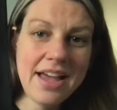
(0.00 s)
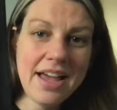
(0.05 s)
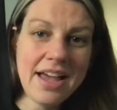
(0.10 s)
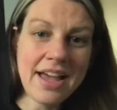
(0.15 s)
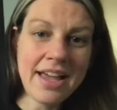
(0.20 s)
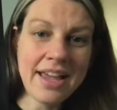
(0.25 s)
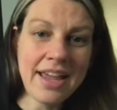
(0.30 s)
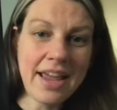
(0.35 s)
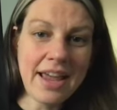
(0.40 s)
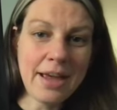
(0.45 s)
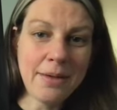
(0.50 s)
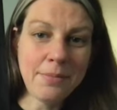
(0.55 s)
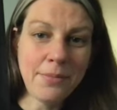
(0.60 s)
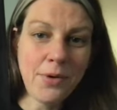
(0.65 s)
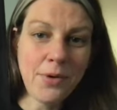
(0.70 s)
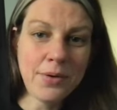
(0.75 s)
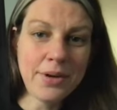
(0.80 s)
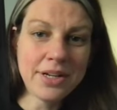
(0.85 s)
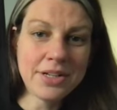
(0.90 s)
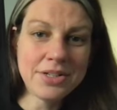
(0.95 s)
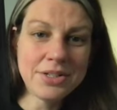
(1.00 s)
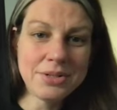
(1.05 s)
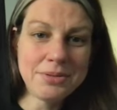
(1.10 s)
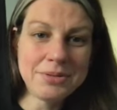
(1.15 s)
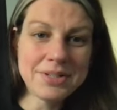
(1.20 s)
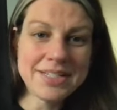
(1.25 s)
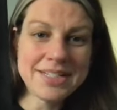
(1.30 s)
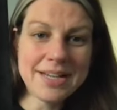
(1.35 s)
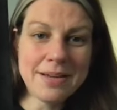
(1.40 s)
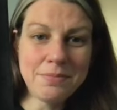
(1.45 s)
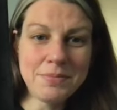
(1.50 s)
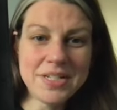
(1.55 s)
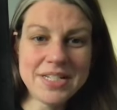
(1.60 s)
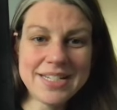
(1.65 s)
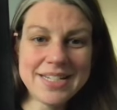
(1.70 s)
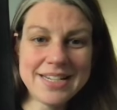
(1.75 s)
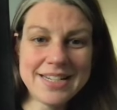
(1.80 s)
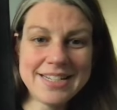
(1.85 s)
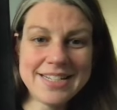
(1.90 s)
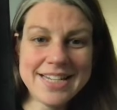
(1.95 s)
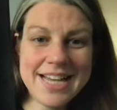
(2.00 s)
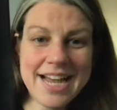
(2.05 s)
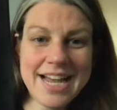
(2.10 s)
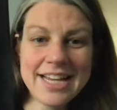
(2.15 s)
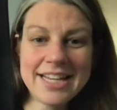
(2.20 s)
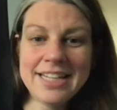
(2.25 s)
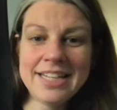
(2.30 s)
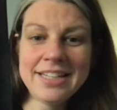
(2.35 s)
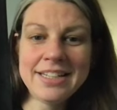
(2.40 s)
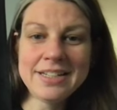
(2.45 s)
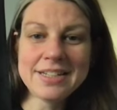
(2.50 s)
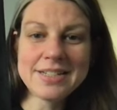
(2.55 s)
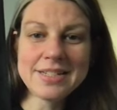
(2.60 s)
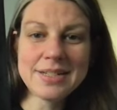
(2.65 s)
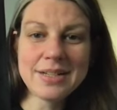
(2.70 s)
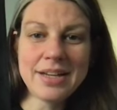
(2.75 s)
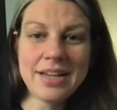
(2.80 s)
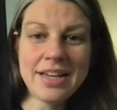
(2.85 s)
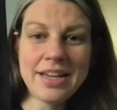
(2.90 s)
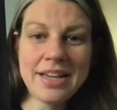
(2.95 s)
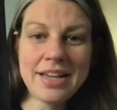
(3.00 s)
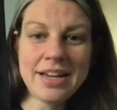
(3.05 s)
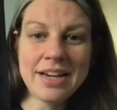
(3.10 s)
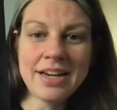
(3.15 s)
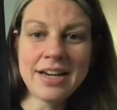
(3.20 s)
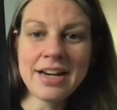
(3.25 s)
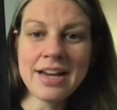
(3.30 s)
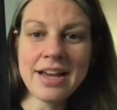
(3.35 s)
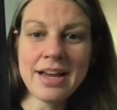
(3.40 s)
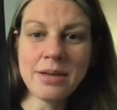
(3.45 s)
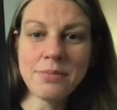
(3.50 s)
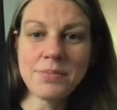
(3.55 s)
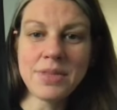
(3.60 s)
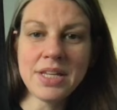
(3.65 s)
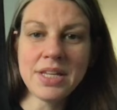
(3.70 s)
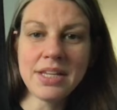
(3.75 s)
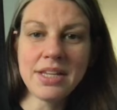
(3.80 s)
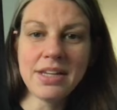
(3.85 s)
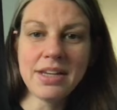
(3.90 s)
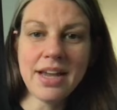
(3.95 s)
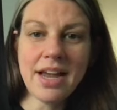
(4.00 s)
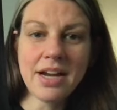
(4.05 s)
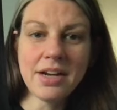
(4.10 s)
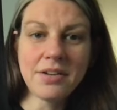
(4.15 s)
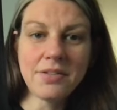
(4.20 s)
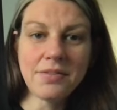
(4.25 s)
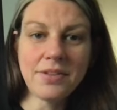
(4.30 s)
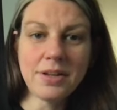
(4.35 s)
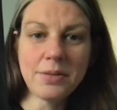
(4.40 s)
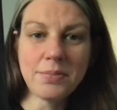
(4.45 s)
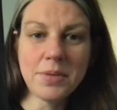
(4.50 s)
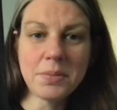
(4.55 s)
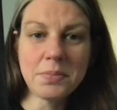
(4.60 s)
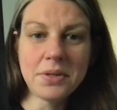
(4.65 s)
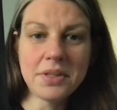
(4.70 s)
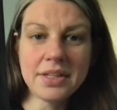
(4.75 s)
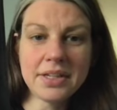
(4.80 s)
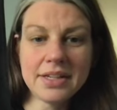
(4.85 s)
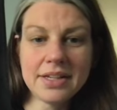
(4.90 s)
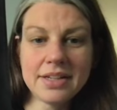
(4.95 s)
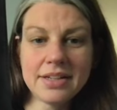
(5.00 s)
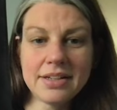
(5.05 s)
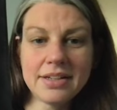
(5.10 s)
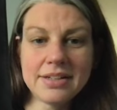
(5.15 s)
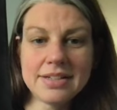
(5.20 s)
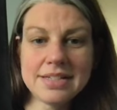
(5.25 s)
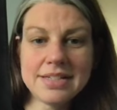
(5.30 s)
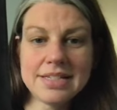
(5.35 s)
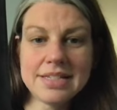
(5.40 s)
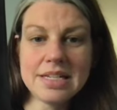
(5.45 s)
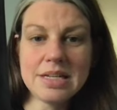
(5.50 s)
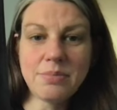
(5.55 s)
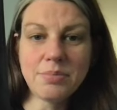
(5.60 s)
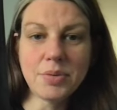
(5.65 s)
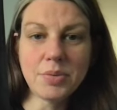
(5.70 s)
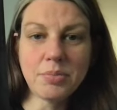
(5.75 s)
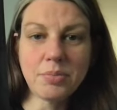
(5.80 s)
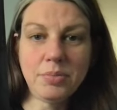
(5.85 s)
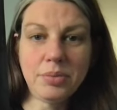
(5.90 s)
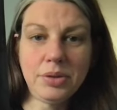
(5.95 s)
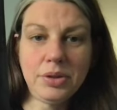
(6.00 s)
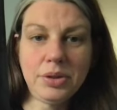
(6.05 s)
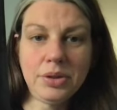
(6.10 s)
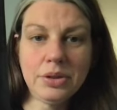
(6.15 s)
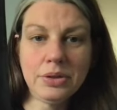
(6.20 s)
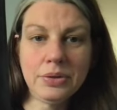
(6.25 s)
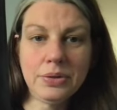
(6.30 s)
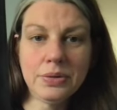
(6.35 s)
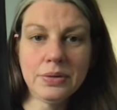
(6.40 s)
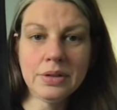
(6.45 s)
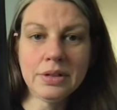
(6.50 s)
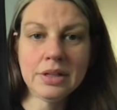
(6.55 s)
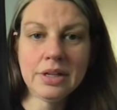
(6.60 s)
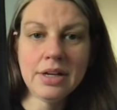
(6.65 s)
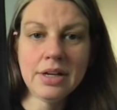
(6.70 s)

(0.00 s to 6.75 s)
I am going to attempt to dye it, and I'm thinking kind of like maybe like a deep blue